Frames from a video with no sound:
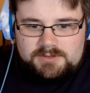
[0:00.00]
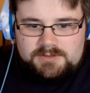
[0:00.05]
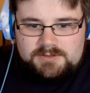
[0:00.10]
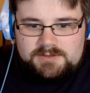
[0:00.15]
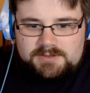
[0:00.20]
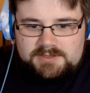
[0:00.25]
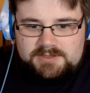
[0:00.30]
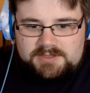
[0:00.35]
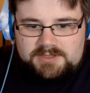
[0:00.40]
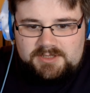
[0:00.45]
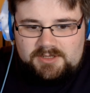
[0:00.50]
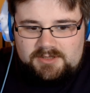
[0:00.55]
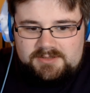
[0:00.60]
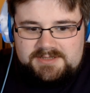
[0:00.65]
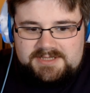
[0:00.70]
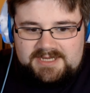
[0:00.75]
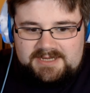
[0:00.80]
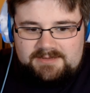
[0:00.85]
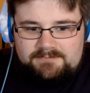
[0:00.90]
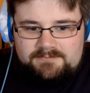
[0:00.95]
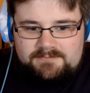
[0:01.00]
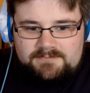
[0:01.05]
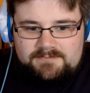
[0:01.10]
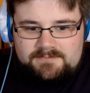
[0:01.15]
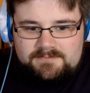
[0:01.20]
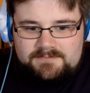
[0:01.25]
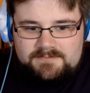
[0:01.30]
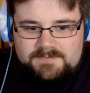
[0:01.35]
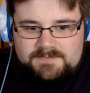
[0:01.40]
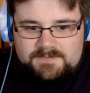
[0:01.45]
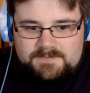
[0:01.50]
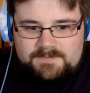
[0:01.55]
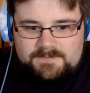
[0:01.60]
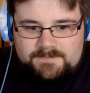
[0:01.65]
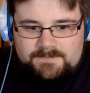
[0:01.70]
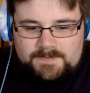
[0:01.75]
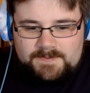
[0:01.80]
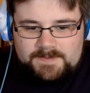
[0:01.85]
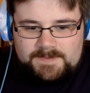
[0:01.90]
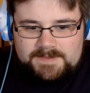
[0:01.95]
The goddamn...
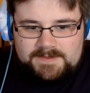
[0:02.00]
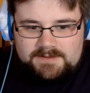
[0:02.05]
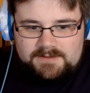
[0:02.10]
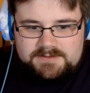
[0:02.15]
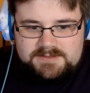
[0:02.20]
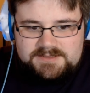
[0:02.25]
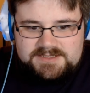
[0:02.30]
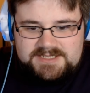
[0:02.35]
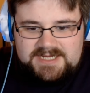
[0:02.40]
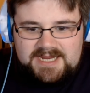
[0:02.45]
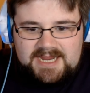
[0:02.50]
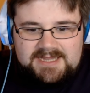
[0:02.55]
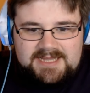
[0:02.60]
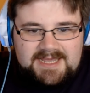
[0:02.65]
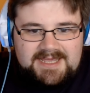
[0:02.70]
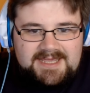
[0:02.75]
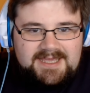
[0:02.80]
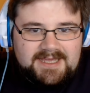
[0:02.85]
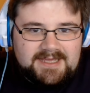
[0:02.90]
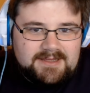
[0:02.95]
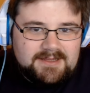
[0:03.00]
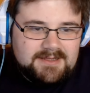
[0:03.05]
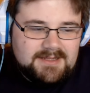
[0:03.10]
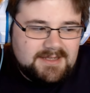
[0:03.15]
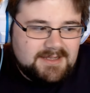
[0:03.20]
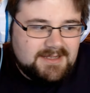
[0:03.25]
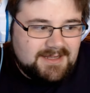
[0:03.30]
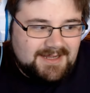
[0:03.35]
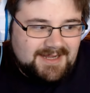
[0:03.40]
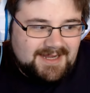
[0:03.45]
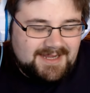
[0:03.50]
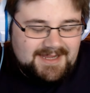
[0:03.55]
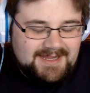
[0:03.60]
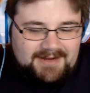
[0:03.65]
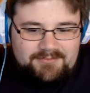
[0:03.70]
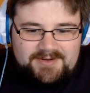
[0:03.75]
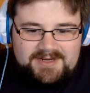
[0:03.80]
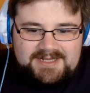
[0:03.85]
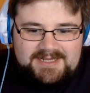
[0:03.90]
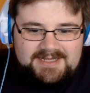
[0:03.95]
See, I like it. I
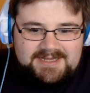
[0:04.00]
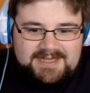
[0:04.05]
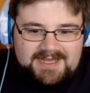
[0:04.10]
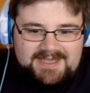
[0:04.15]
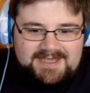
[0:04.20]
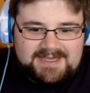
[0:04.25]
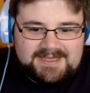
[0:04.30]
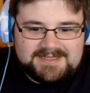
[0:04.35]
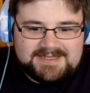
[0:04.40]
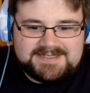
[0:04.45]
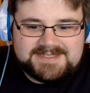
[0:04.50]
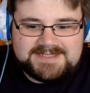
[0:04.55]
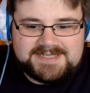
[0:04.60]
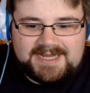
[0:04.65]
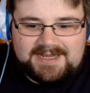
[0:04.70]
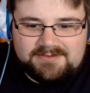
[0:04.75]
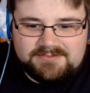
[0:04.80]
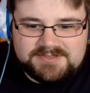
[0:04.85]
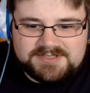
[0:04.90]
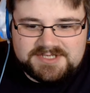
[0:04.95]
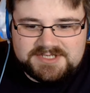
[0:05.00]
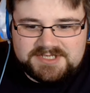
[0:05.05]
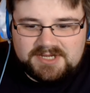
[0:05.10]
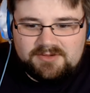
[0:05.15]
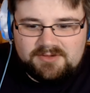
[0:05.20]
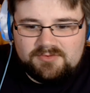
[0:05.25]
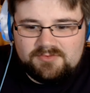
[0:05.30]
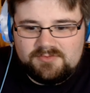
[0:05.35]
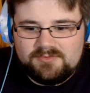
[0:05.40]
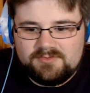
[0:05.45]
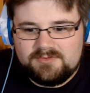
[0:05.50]
really like it. It sounds so...